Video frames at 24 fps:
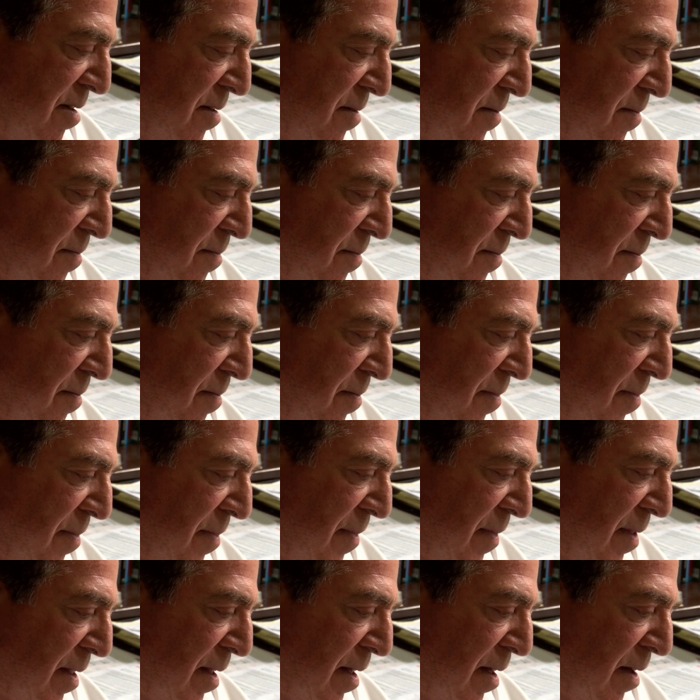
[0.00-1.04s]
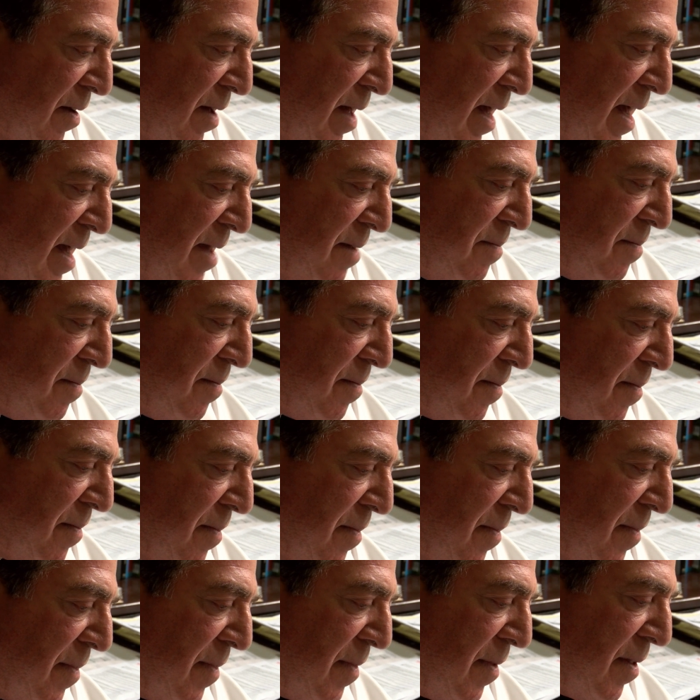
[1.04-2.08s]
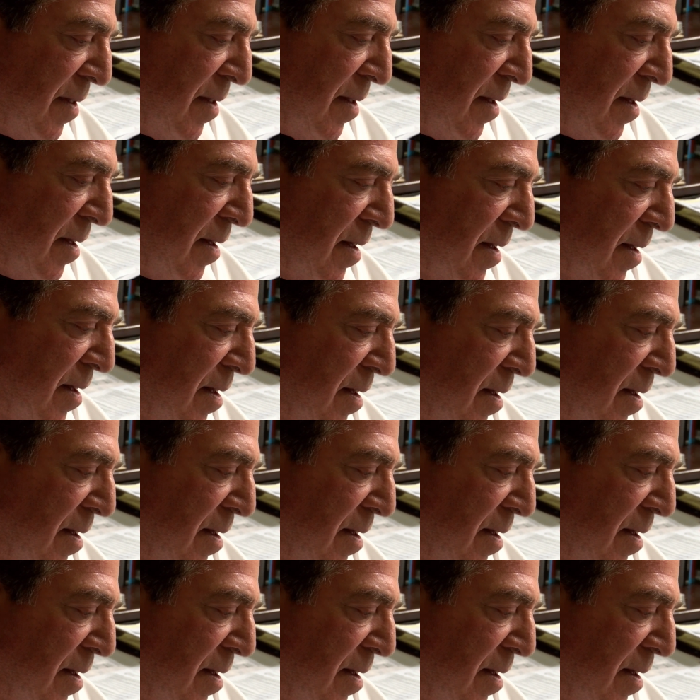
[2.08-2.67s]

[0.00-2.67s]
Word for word: He says he thought there wasn't a legitimate reason for the